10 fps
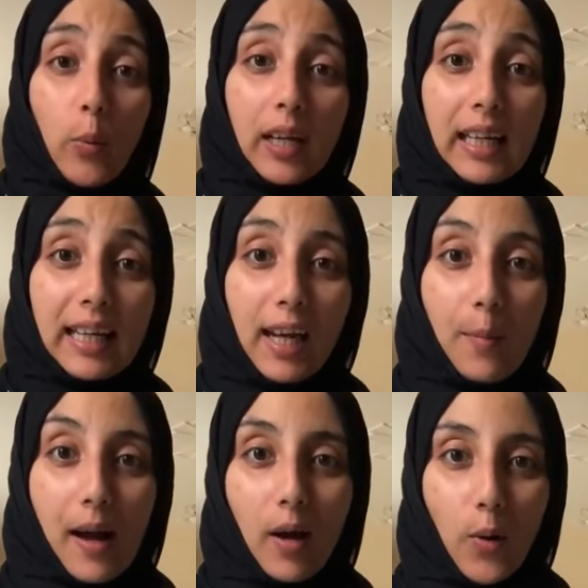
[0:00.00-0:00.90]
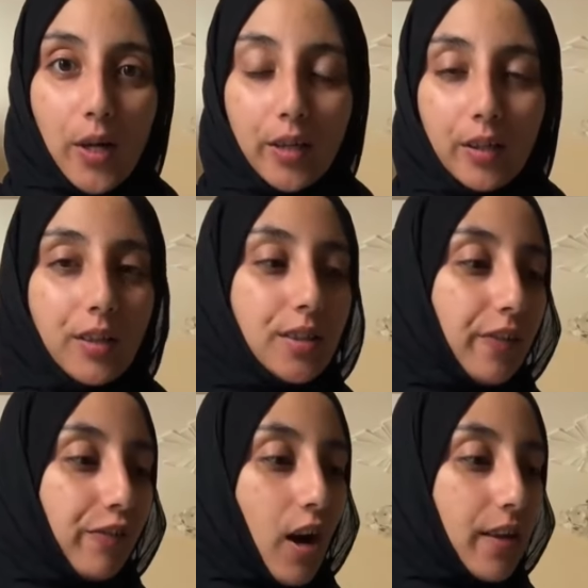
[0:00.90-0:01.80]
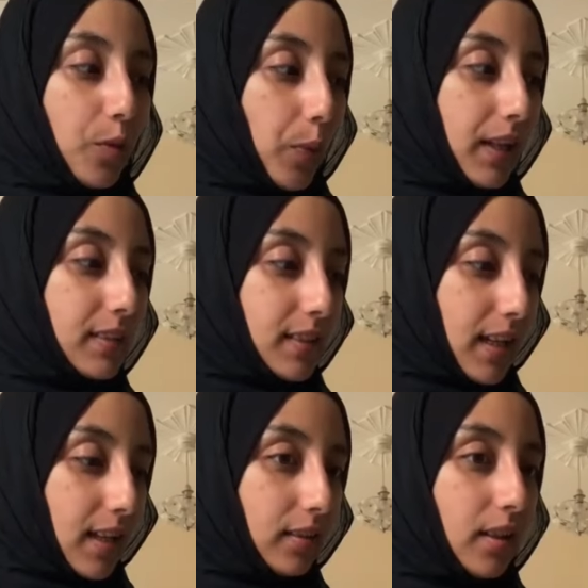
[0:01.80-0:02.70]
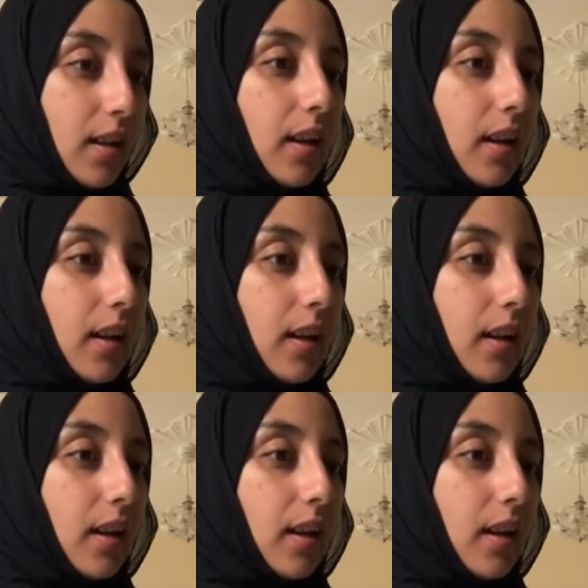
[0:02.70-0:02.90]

we're going to heat up our oil to fry the wings in,